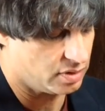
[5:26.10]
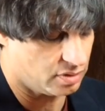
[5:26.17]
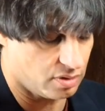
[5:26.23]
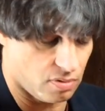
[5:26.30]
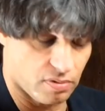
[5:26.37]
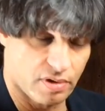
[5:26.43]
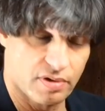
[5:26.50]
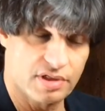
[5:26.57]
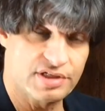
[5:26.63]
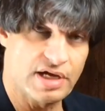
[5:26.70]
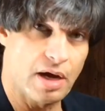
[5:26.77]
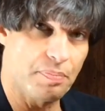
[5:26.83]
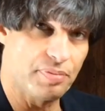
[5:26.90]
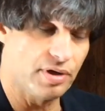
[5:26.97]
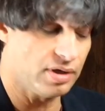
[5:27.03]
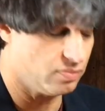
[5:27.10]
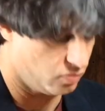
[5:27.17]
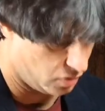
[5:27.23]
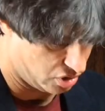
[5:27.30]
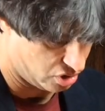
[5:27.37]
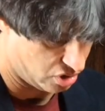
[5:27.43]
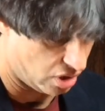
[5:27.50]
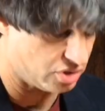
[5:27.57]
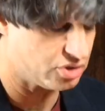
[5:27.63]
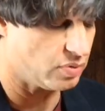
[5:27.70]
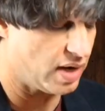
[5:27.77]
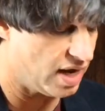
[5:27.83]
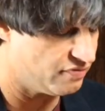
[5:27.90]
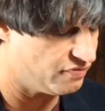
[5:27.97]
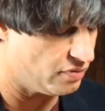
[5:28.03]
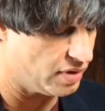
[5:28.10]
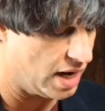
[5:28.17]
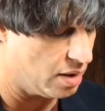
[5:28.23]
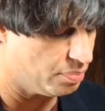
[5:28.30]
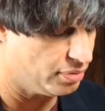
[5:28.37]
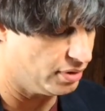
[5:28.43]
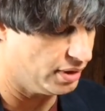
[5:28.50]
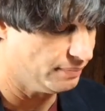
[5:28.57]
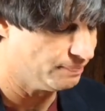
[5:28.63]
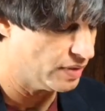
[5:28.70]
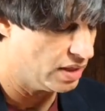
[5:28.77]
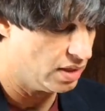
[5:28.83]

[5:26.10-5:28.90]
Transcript: 1/4 inch output, which is also a headphone output,